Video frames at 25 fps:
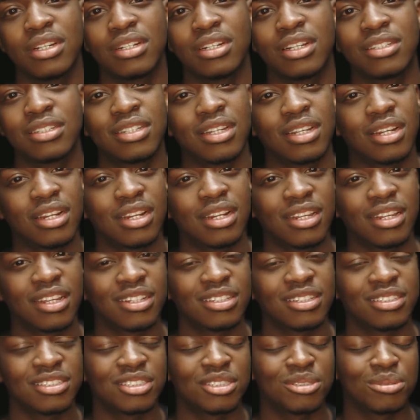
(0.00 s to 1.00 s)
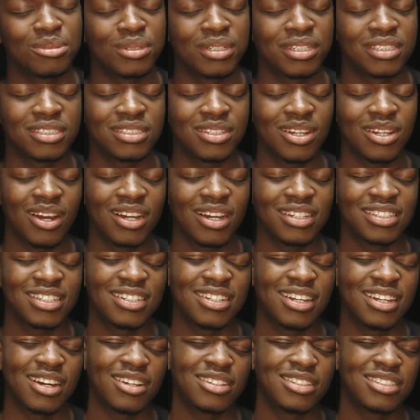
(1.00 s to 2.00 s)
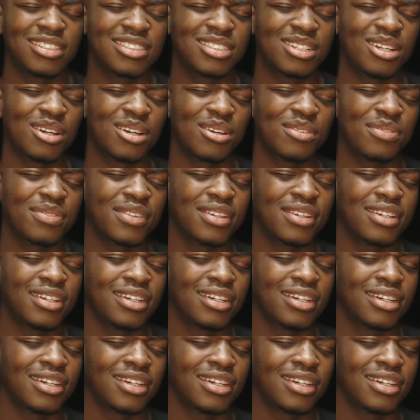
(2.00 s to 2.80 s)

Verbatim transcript: They're turning against you and you're starting to doubt yourself.